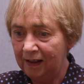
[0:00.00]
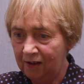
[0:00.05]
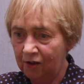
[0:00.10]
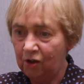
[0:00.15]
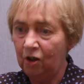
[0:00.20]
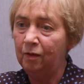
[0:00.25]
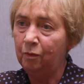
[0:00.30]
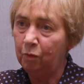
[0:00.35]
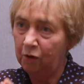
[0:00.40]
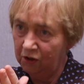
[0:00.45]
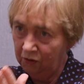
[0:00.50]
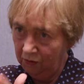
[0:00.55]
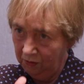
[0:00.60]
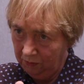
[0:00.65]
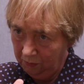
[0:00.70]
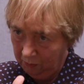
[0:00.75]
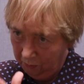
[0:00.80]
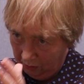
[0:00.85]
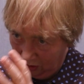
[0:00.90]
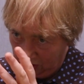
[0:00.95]

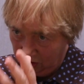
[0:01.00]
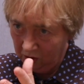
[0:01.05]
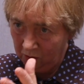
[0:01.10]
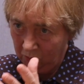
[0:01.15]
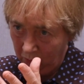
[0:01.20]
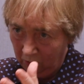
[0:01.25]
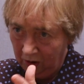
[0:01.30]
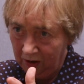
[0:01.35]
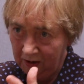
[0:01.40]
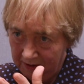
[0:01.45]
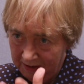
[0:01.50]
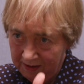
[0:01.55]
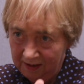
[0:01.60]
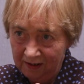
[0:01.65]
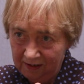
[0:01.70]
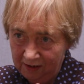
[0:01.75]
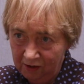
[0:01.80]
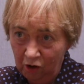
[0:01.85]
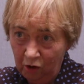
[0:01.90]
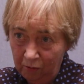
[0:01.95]
service, which is where
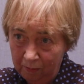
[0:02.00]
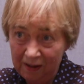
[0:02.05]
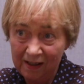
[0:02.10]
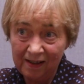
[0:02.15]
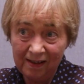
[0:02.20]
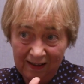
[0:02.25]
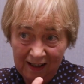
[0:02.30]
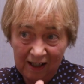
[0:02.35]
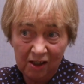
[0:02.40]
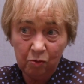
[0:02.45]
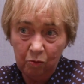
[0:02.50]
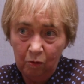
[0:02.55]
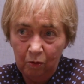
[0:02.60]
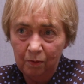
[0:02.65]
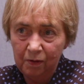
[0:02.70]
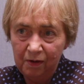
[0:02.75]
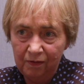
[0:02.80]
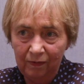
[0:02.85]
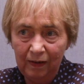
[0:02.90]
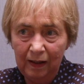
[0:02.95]
Citizen Hub is, and that's what
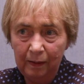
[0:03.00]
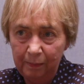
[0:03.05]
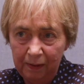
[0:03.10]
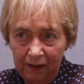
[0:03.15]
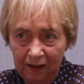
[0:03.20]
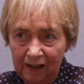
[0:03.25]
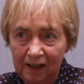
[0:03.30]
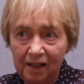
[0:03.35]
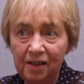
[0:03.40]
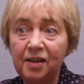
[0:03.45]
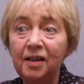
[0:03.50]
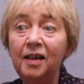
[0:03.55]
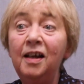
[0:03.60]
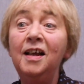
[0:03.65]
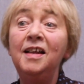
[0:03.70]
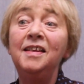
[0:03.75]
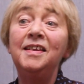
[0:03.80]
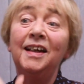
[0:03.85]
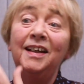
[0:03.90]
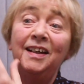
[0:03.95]
we're developing it into,
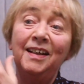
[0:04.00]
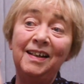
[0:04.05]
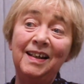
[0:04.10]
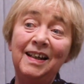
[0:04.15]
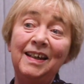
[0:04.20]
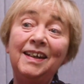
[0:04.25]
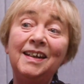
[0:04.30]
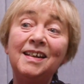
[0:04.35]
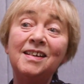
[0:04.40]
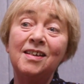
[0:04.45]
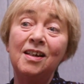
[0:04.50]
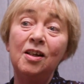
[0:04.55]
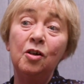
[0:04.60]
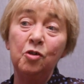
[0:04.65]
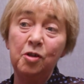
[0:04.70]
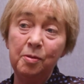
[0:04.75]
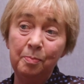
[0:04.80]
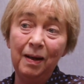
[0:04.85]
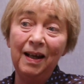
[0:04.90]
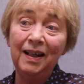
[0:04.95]
that can link into
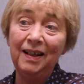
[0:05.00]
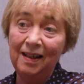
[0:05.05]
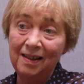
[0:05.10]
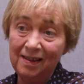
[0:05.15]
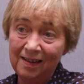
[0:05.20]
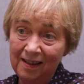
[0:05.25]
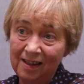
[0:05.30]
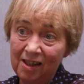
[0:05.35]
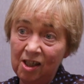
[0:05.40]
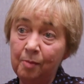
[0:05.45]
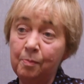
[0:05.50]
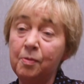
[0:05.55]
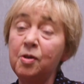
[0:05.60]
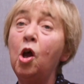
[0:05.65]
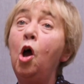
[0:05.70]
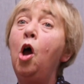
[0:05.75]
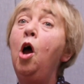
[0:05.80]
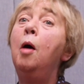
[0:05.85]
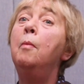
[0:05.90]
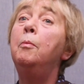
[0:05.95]
loads of back-end systems,
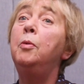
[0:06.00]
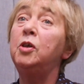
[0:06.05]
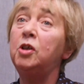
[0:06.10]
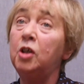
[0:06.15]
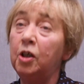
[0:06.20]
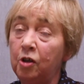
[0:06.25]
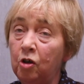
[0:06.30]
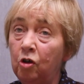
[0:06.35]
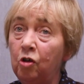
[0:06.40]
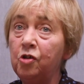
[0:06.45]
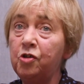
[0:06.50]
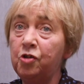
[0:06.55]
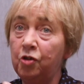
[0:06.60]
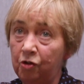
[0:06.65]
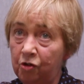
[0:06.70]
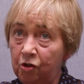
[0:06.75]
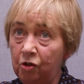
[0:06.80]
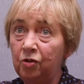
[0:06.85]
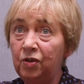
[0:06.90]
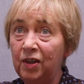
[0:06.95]
but can also
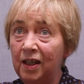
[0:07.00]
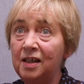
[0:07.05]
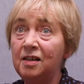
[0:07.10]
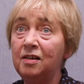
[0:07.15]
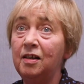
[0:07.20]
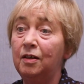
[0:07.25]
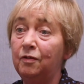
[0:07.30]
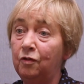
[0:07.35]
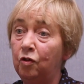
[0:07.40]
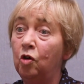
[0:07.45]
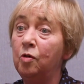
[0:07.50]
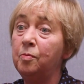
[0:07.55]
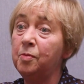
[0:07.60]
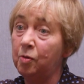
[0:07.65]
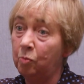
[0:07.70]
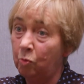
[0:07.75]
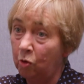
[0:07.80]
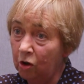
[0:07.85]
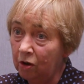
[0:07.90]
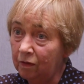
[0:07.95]
do things like forms
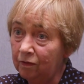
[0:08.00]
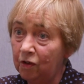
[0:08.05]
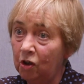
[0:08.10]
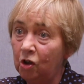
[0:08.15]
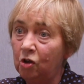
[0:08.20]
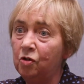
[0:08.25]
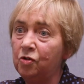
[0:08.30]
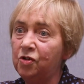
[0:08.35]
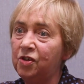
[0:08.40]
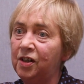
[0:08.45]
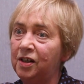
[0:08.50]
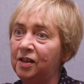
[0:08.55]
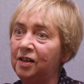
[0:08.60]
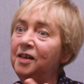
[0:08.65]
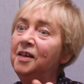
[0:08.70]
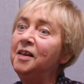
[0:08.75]
and workflows and,